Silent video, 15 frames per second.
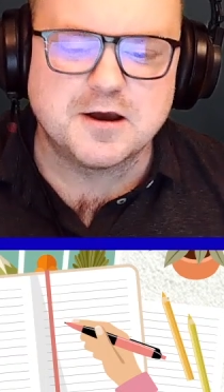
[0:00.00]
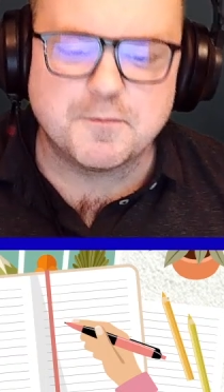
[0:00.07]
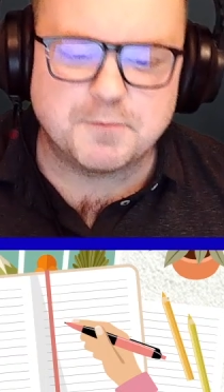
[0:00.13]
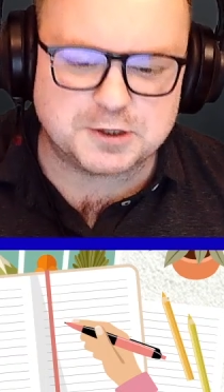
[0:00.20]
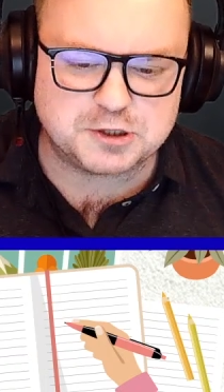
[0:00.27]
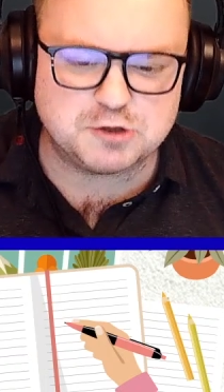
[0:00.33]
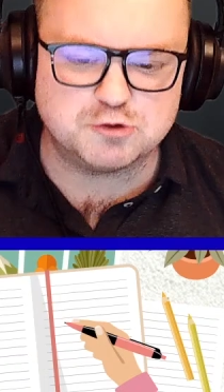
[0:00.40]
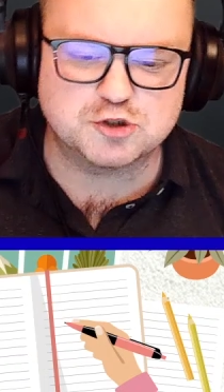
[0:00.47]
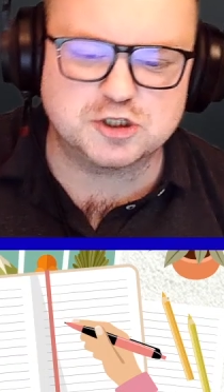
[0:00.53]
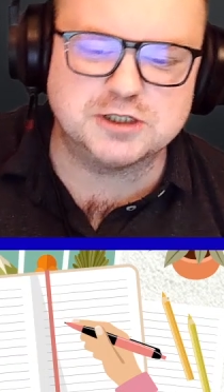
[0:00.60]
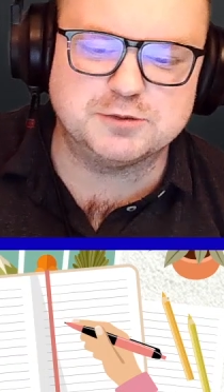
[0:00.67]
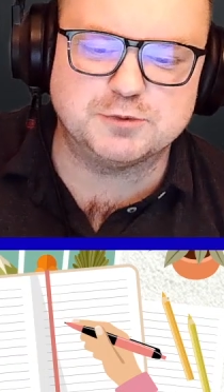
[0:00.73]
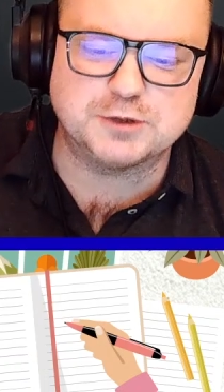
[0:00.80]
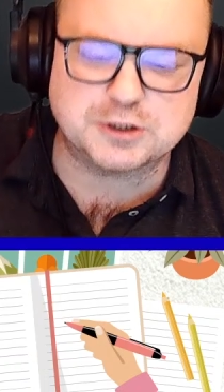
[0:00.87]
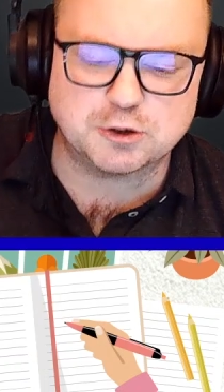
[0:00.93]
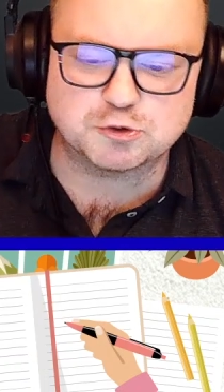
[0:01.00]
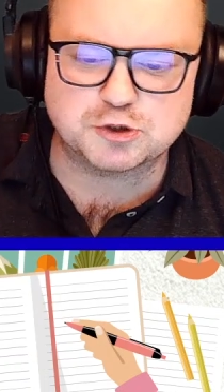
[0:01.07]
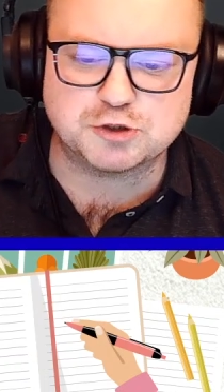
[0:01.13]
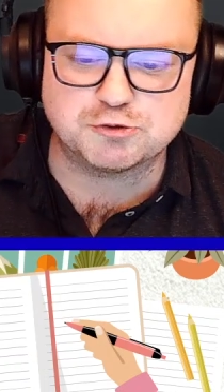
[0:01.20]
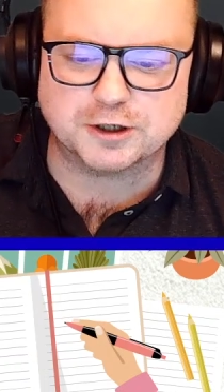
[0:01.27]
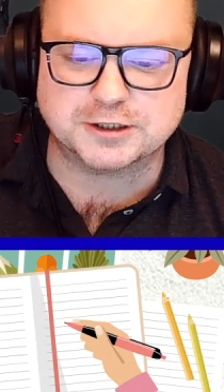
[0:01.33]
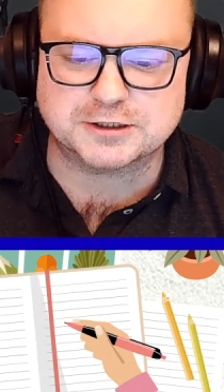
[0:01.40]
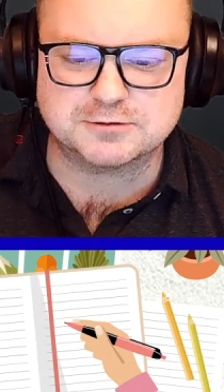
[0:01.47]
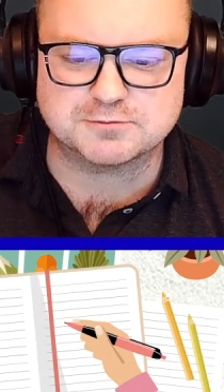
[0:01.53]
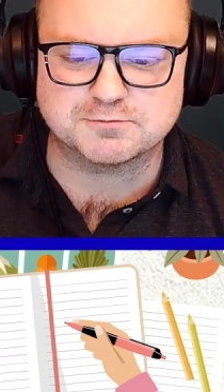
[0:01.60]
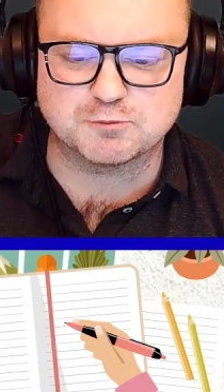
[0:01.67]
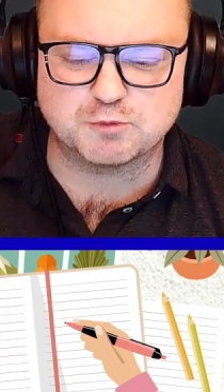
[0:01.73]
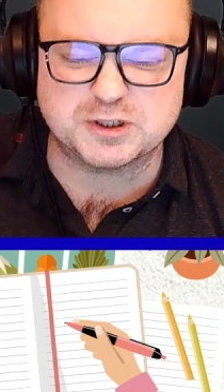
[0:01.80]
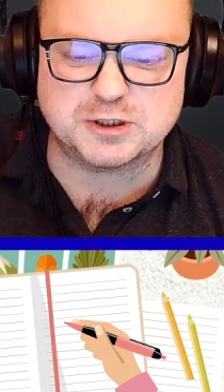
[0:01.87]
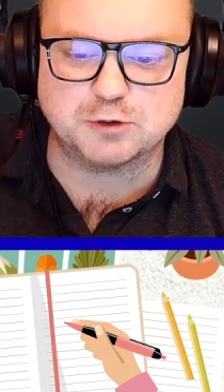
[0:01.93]
But usually we don't
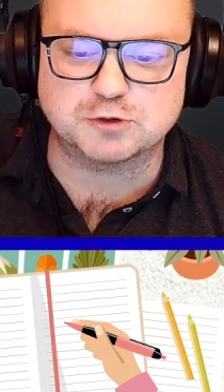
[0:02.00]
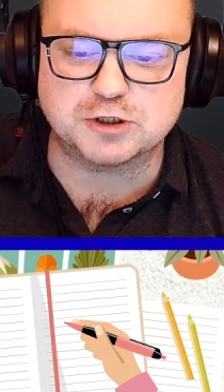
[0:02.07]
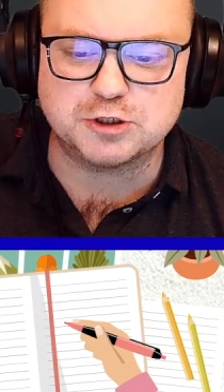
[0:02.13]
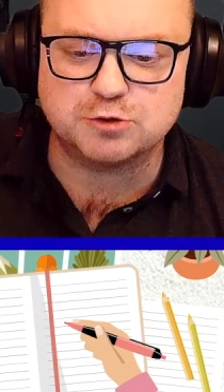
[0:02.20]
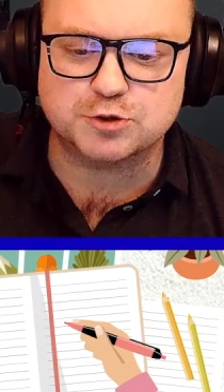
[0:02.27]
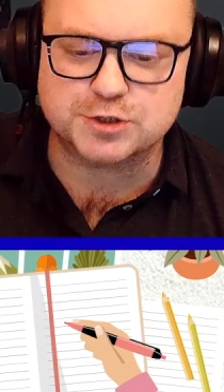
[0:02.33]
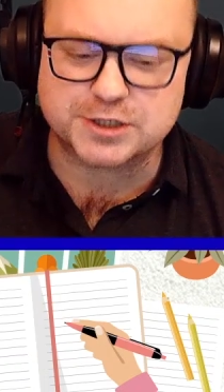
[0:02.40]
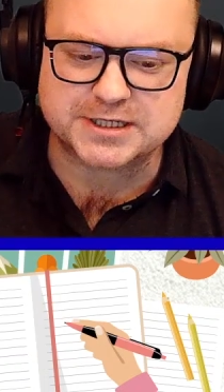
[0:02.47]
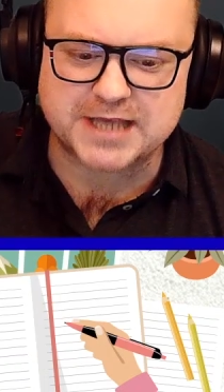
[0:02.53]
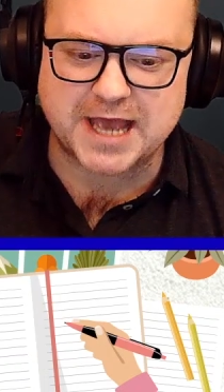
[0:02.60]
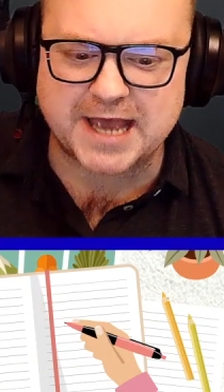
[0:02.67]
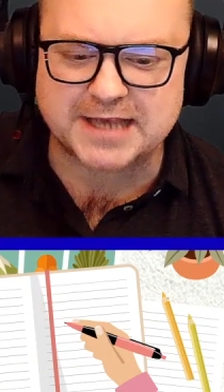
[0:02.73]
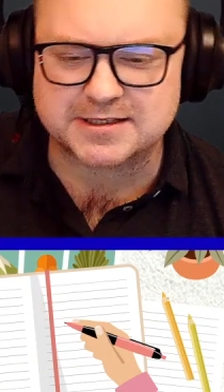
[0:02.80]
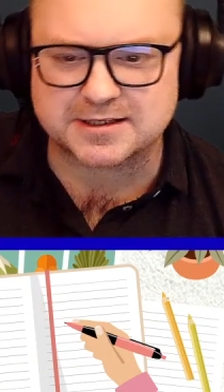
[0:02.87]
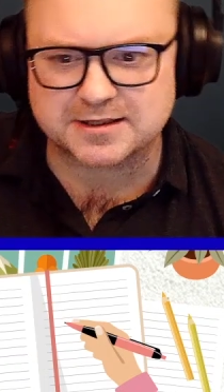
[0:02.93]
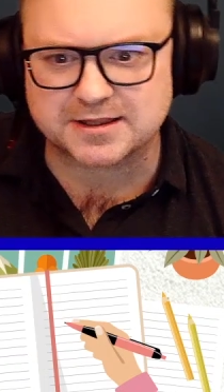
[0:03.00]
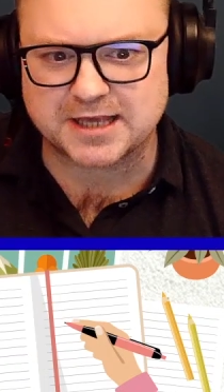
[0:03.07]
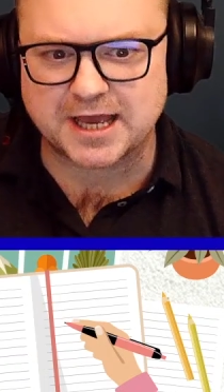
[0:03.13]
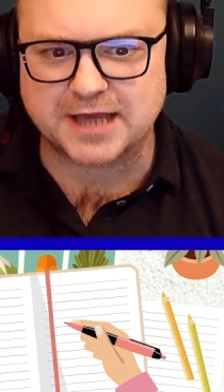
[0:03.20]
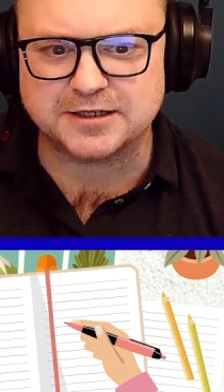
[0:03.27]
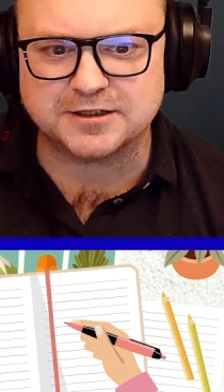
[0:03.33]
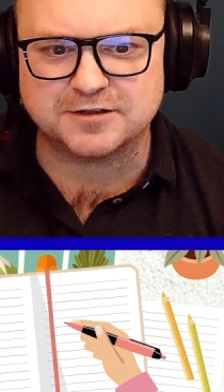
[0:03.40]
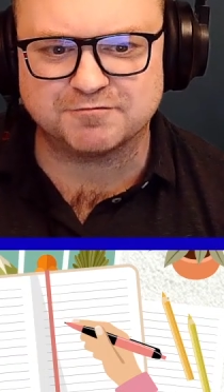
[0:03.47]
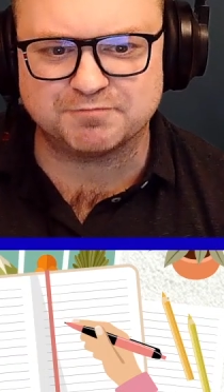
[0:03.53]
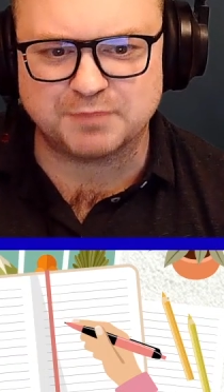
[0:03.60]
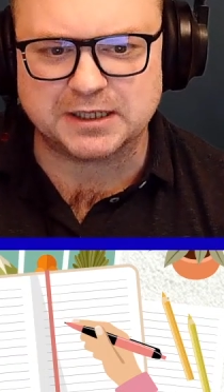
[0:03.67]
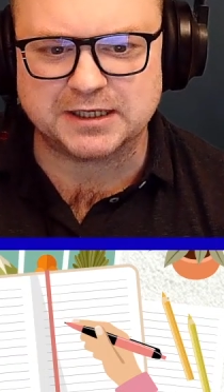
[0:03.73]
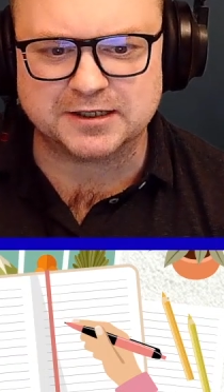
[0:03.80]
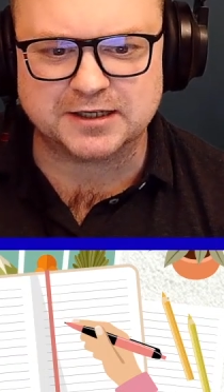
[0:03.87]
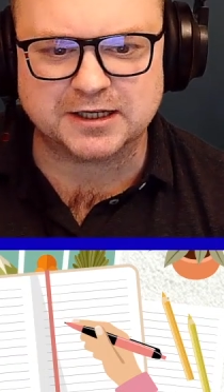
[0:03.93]
use this S at the end of
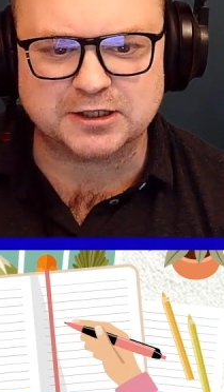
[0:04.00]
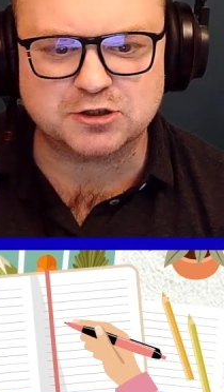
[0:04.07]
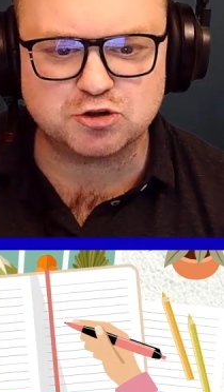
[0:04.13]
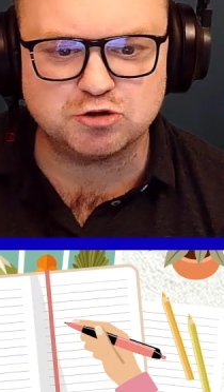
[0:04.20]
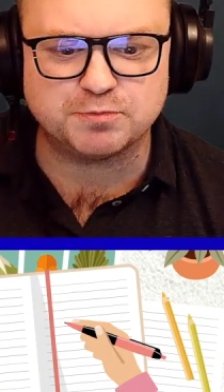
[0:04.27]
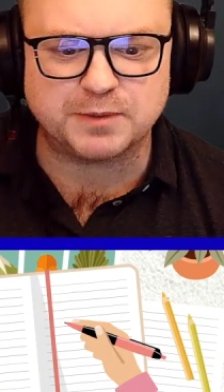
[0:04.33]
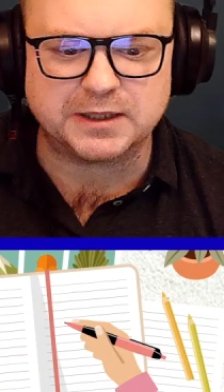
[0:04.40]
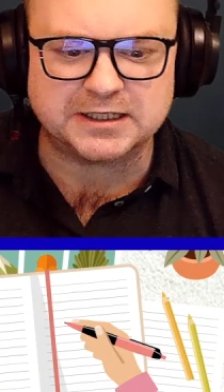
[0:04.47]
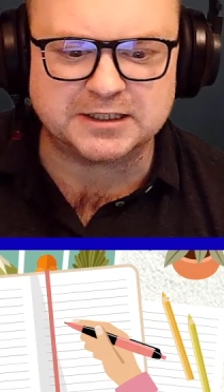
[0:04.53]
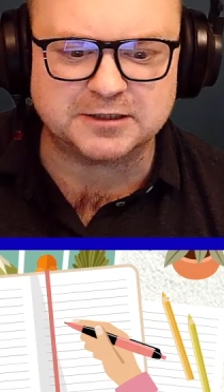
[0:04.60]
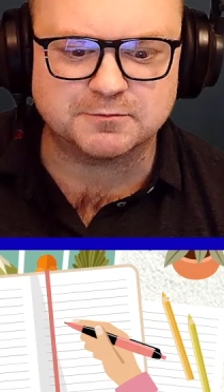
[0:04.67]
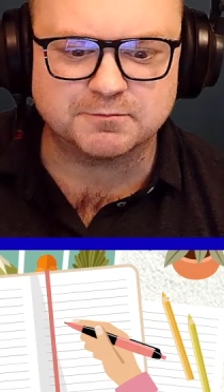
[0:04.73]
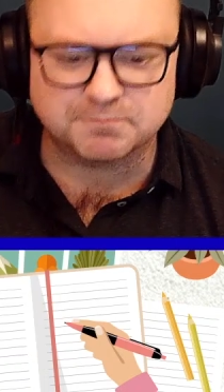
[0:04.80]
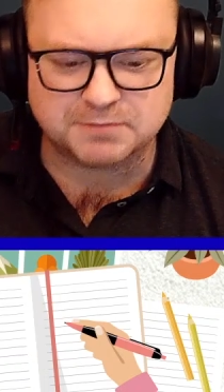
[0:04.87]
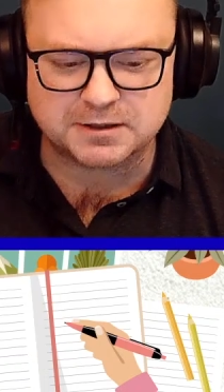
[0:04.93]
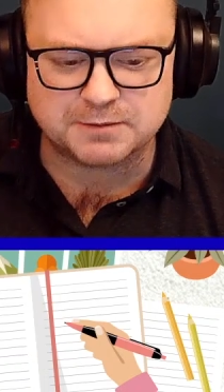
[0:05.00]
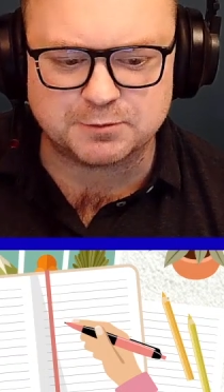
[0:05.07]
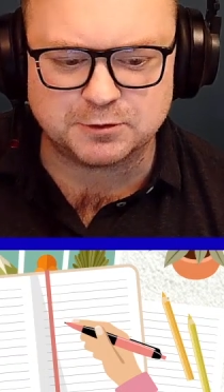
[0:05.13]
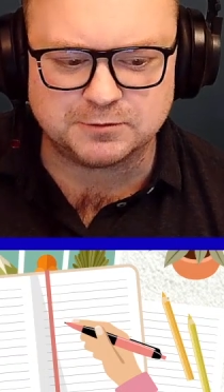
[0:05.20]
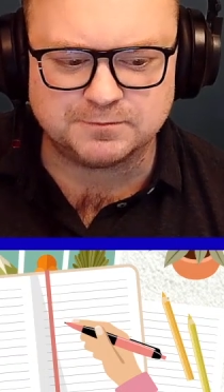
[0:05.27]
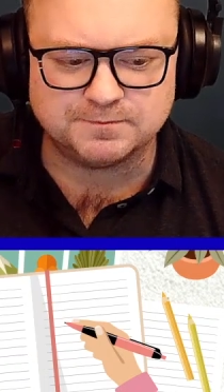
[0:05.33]
billion, like 2 billion people.